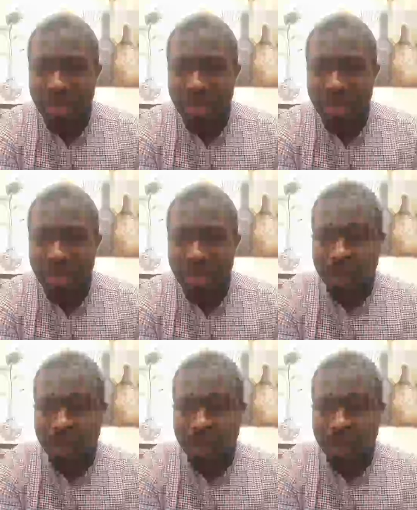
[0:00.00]

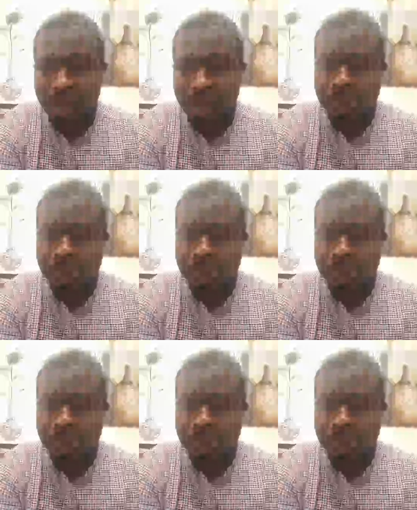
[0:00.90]

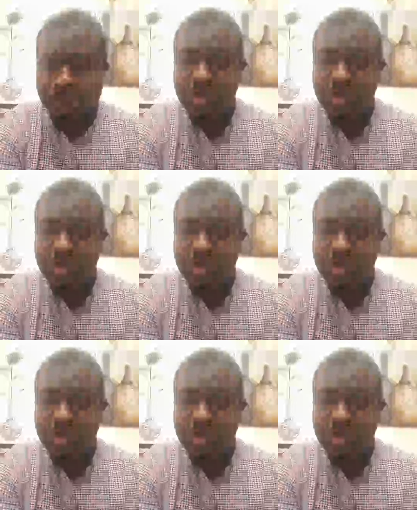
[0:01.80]

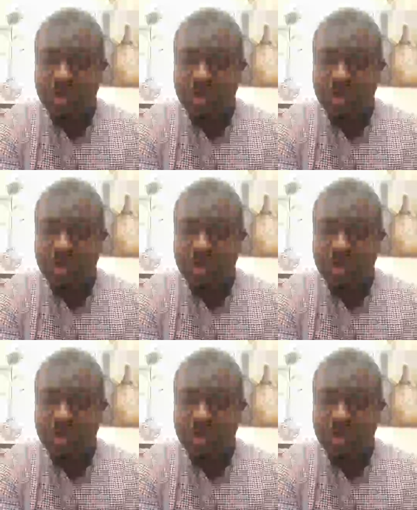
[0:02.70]

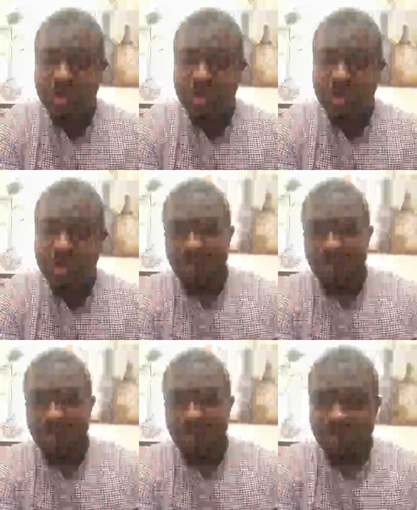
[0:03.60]

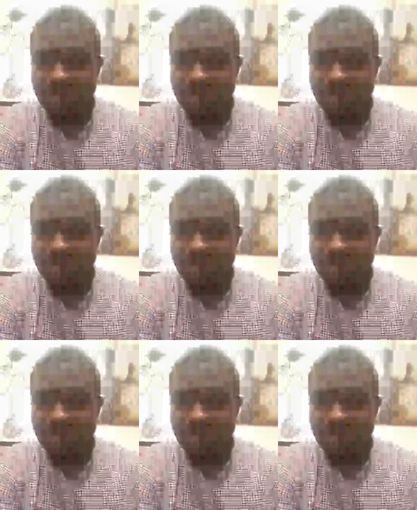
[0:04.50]
No one is speaking in this clip.